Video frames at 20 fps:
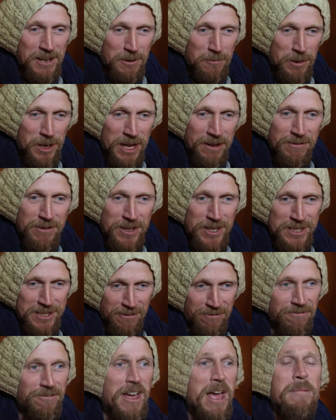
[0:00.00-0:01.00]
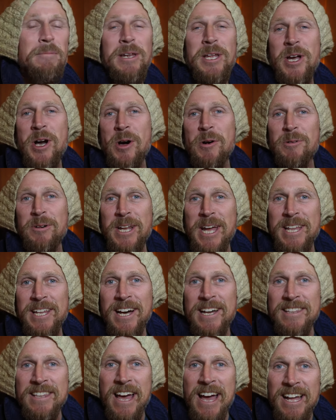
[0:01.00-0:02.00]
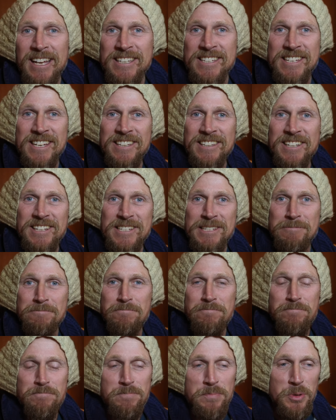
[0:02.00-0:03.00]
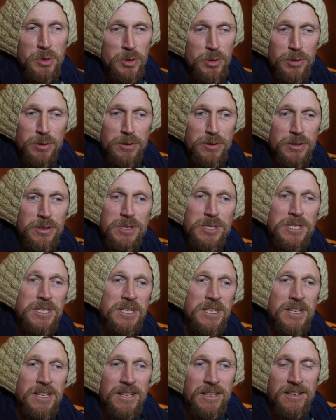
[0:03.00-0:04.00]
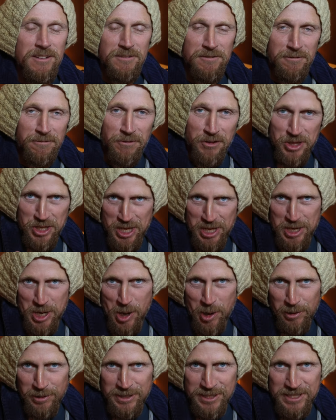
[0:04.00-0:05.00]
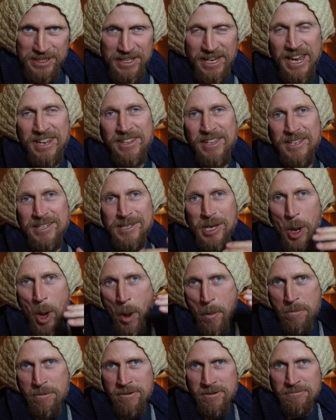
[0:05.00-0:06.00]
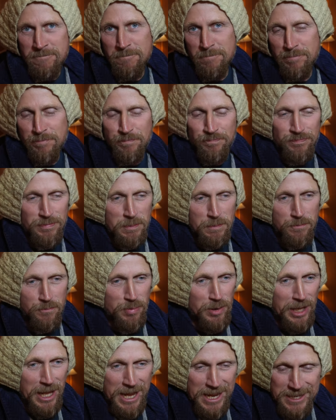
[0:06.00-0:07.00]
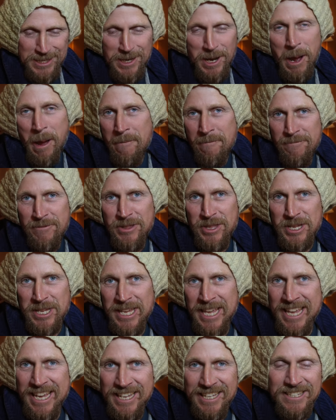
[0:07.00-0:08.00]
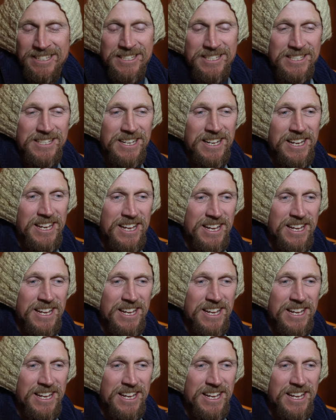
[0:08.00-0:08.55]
Whenever there's a family holiday like that and there's booze for the adults and there's open playtime for the kids,